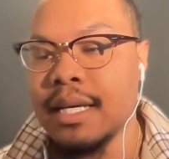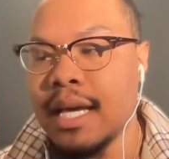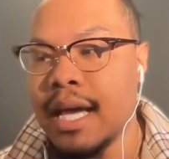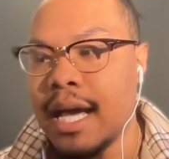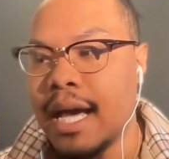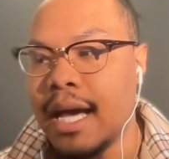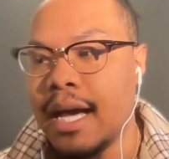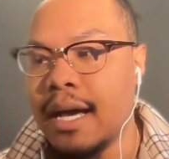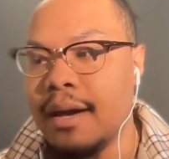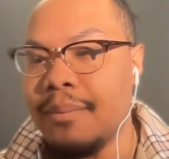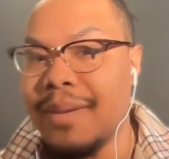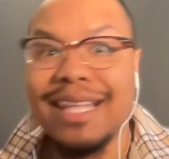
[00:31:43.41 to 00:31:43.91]

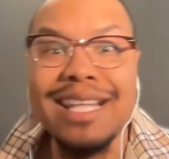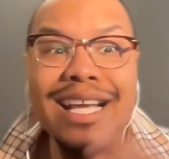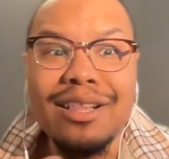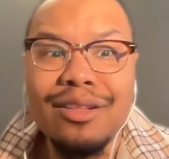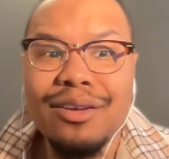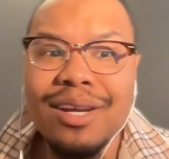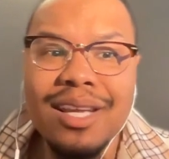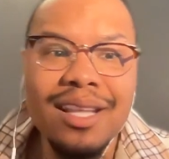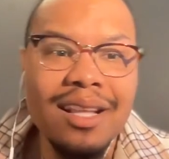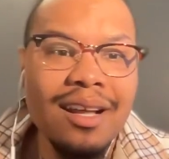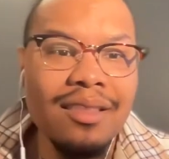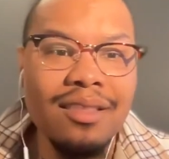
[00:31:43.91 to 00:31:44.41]
And I
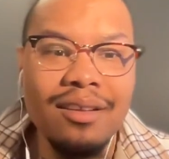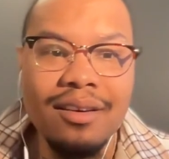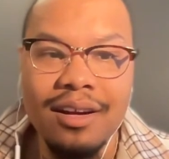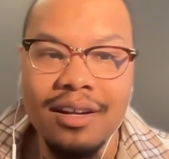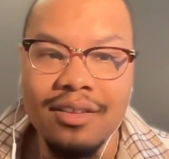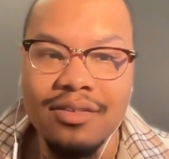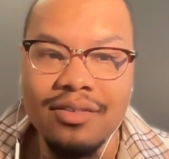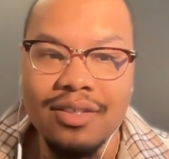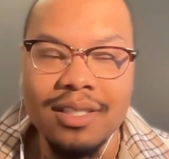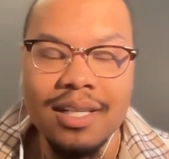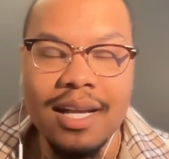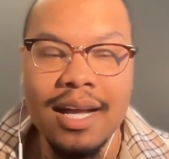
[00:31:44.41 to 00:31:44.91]
look at other
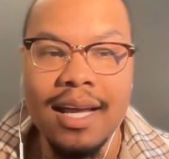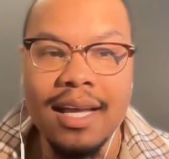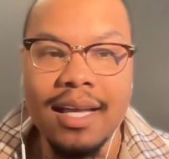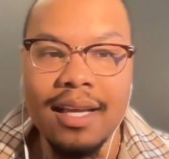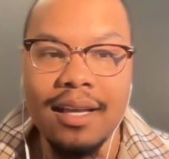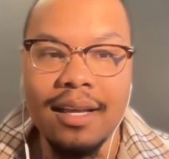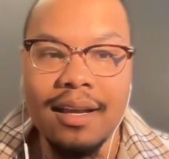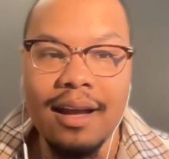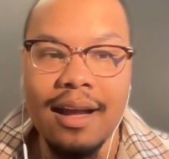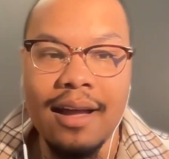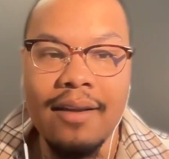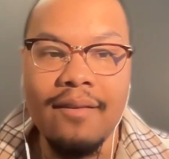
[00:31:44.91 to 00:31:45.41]
countries. I
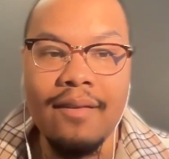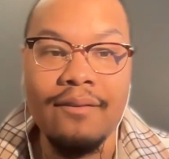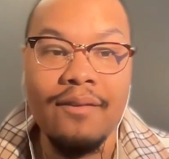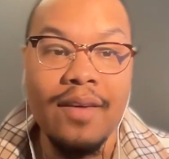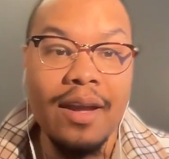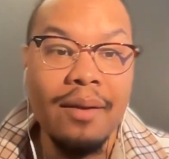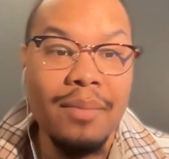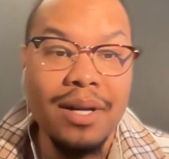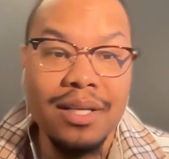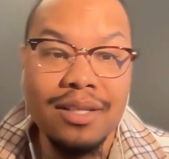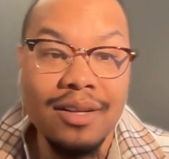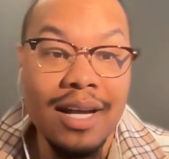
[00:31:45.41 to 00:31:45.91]
very
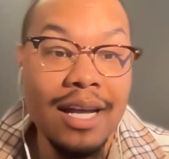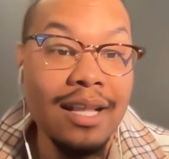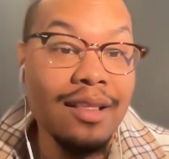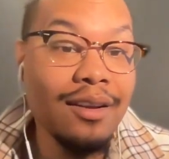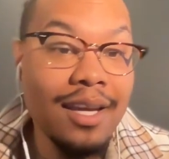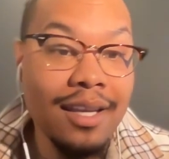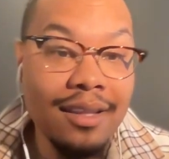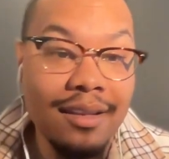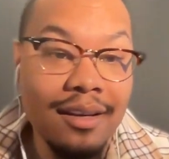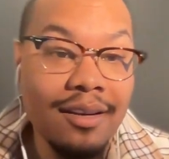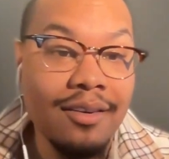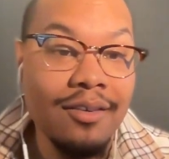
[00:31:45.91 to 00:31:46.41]
much look
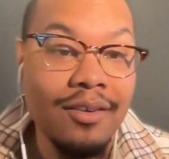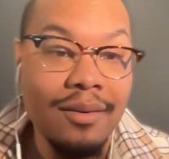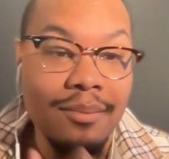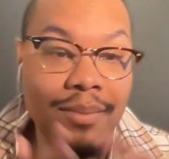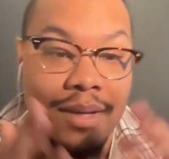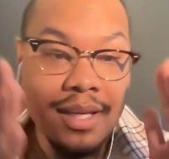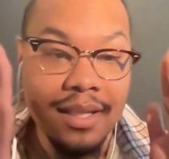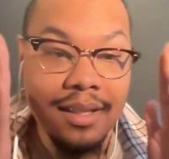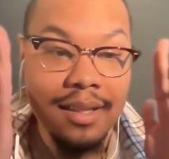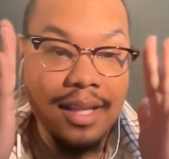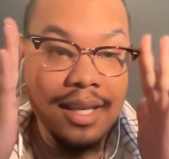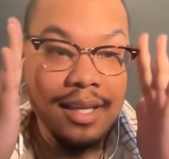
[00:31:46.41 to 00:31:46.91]
at the
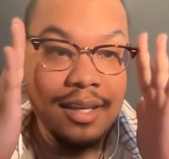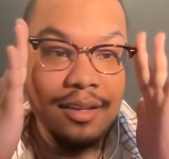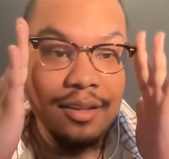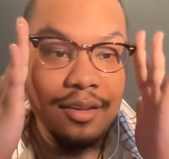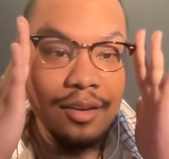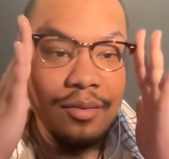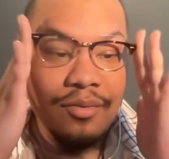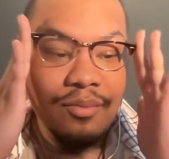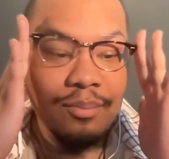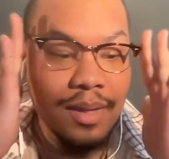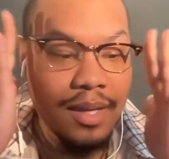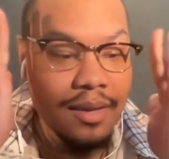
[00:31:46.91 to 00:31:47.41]
Caribbean. Like, you
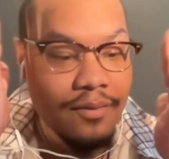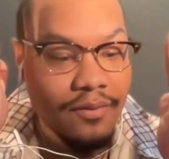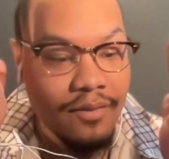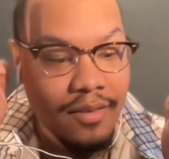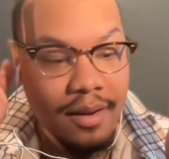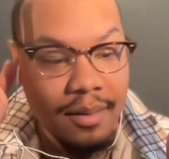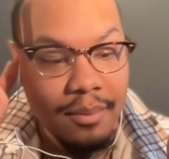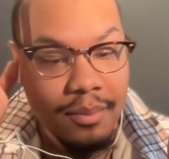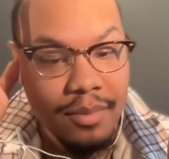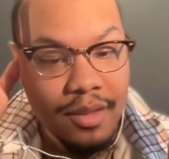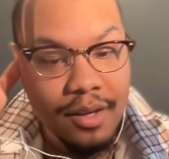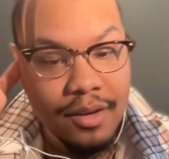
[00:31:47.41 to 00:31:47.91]
know, being
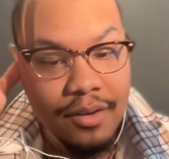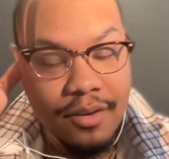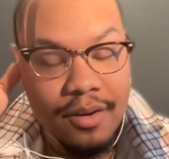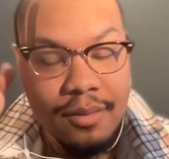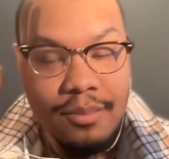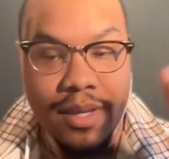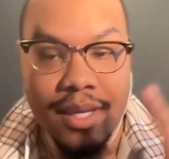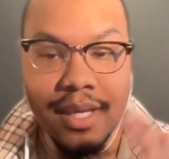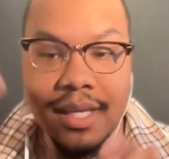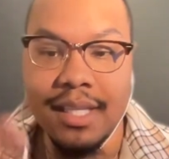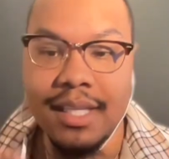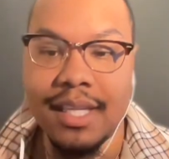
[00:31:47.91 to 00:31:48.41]
from the
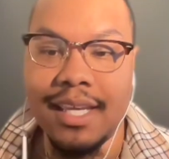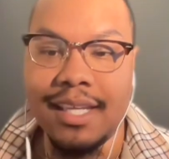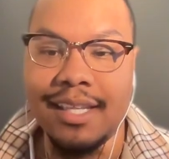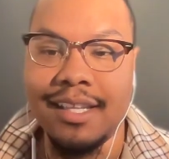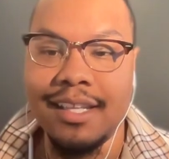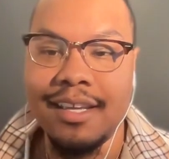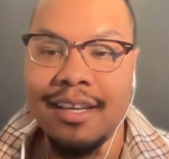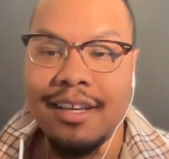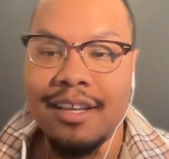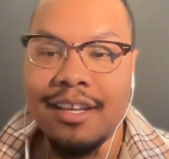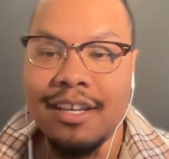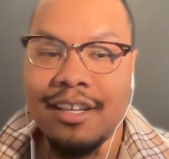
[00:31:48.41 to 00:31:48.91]
Caribbean, and
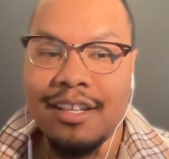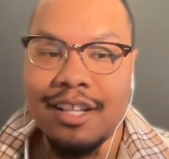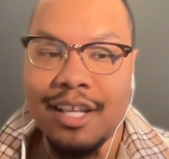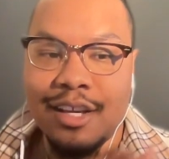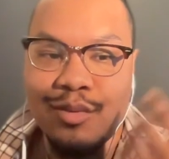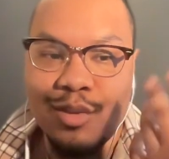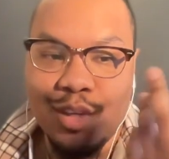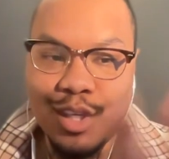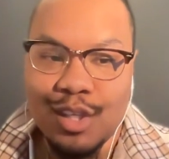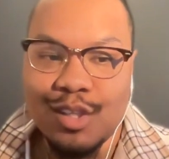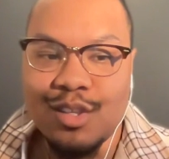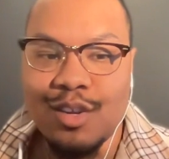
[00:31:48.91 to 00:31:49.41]
like
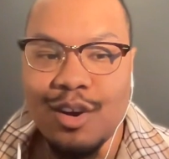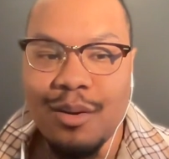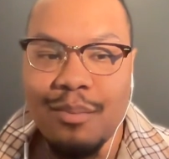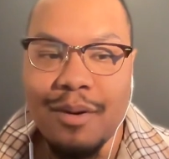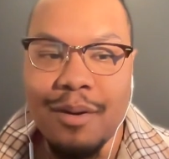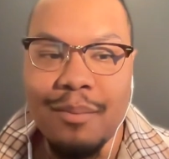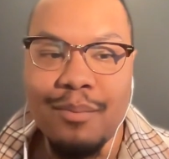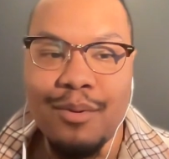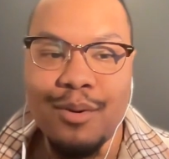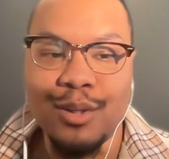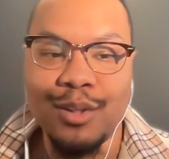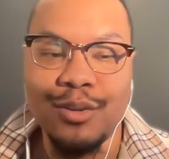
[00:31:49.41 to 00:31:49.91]
you talk
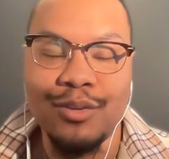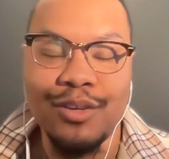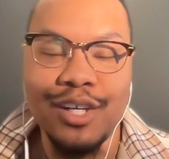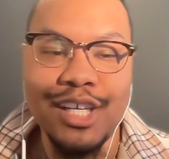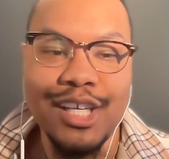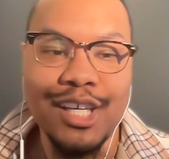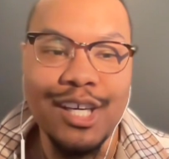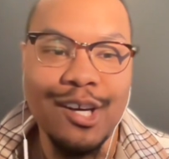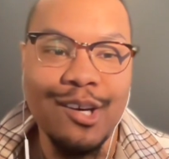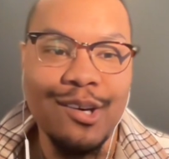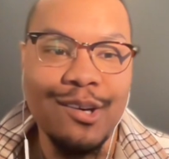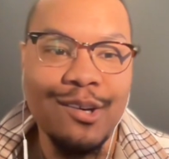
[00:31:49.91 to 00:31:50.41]
about Puerto
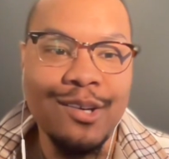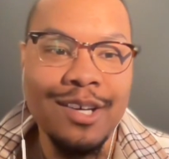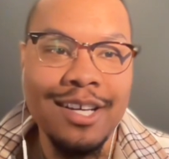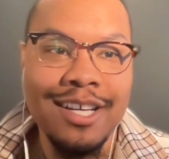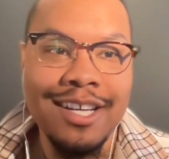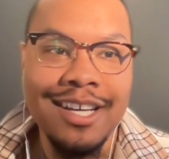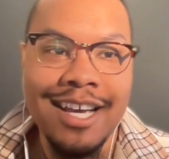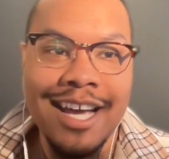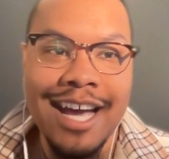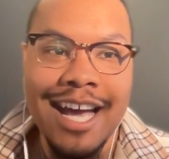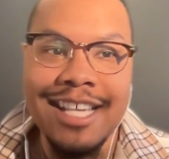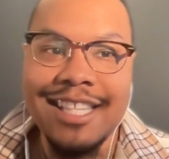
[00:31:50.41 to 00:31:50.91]
Rico,
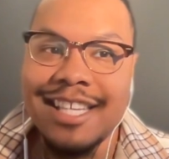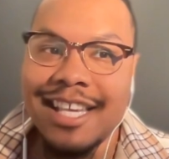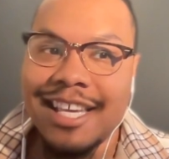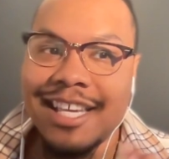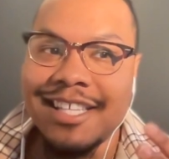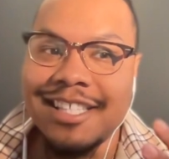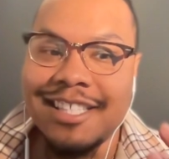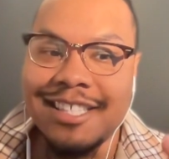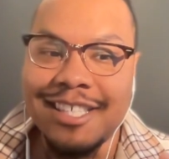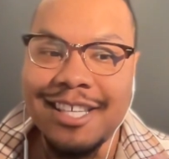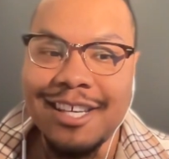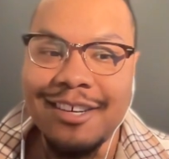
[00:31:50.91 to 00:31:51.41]
I say
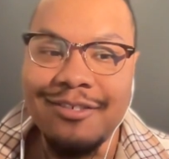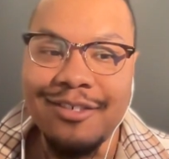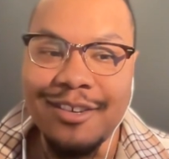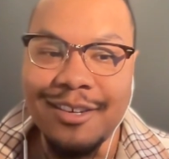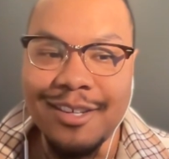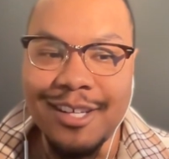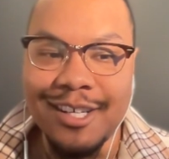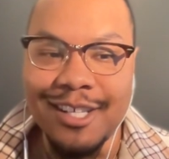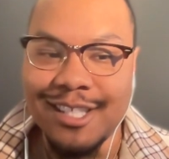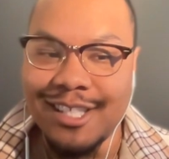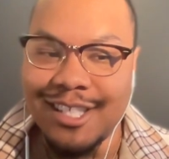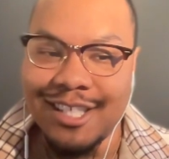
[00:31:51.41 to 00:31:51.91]
it's different
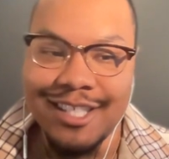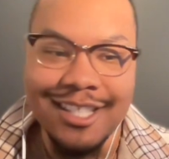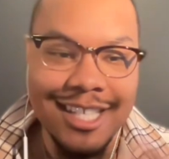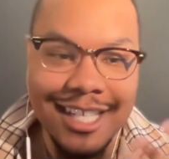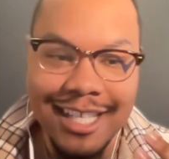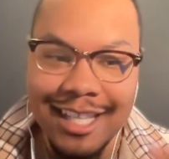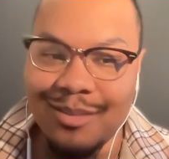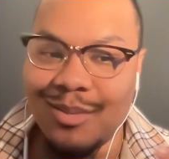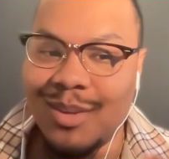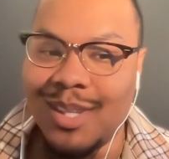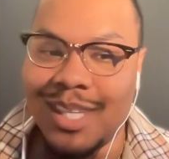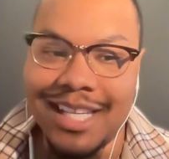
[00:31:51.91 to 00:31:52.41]
because you're
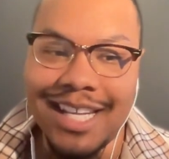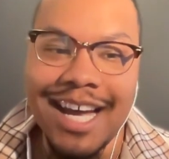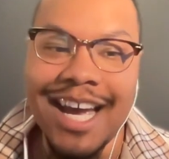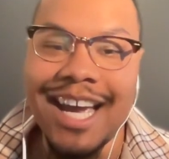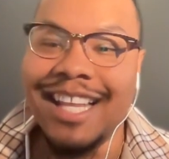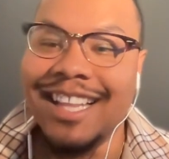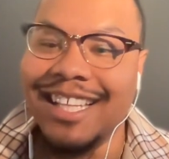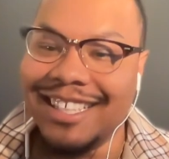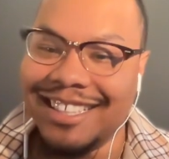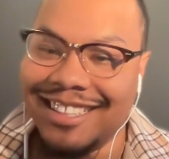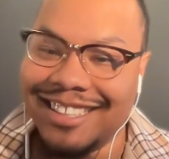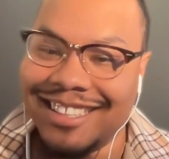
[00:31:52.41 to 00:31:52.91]
dealing with an
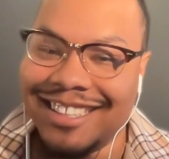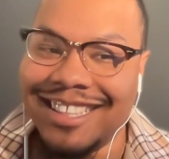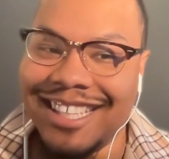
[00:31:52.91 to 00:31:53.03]
island.